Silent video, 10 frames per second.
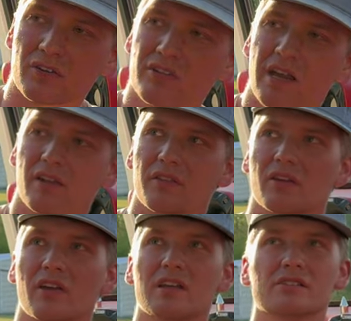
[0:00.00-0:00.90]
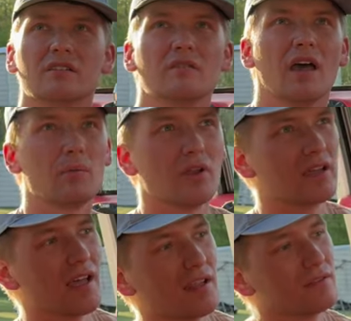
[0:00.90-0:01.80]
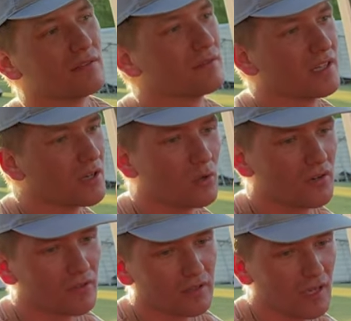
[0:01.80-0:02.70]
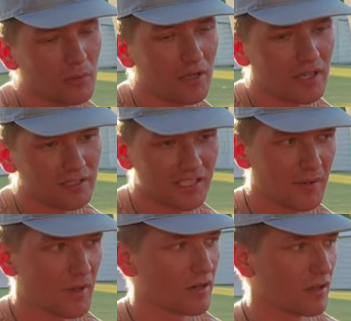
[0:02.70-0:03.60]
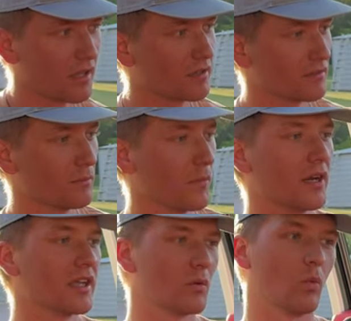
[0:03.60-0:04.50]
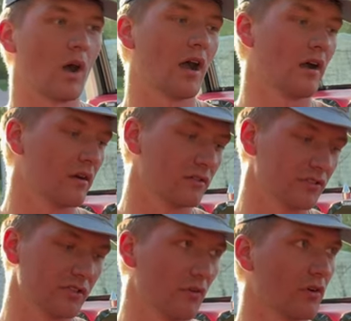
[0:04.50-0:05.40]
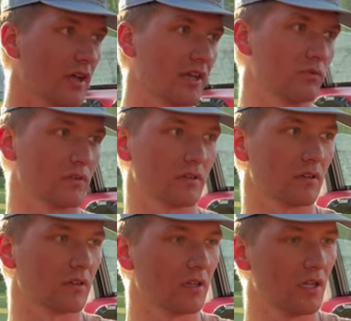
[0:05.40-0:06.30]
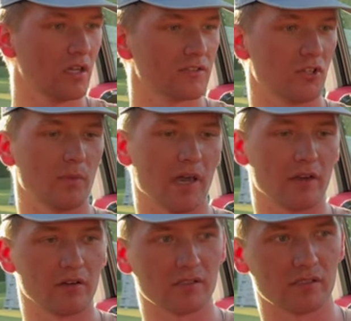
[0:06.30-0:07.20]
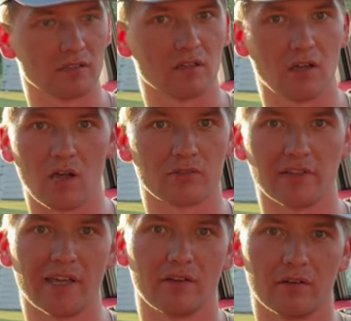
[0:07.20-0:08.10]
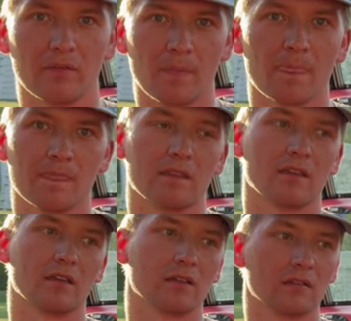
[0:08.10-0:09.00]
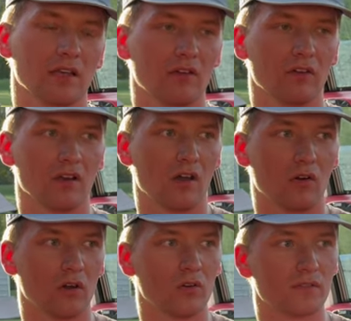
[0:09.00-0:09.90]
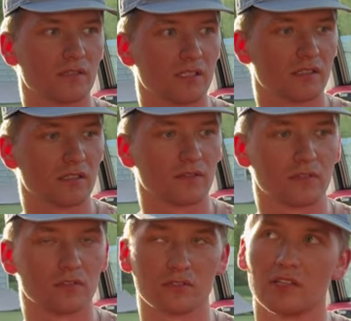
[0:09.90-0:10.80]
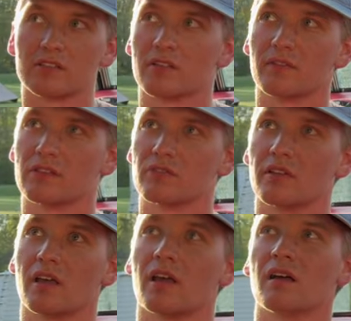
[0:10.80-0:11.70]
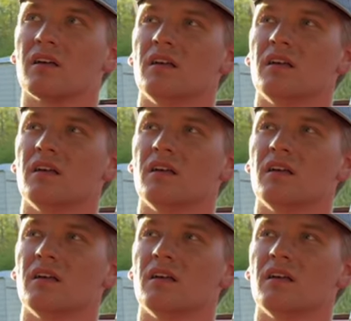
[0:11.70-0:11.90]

So it ain't nothing crazy. I probably got equivalent. I probably got the same amount of like money and wire, the zero gauge with the two batteries. Oh yeah, that zero gauge is expensive. Yeah, and I run all OFC stuff too, so that stuff gets really high.